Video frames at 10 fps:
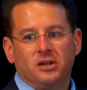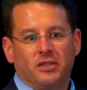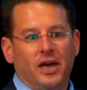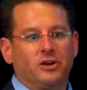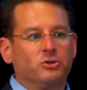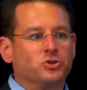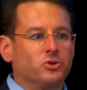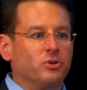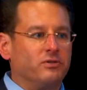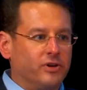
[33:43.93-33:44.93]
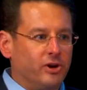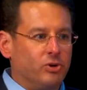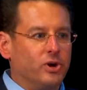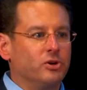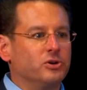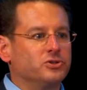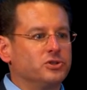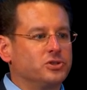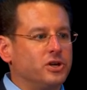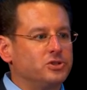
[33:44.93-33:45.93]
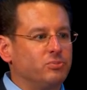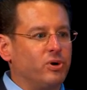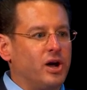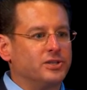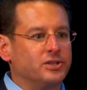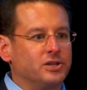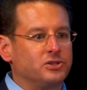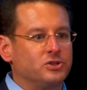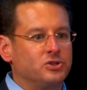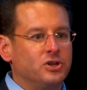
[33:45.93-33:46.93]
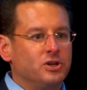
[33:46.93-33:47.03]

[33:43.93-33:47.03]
That goes through a very rigorous discussion process,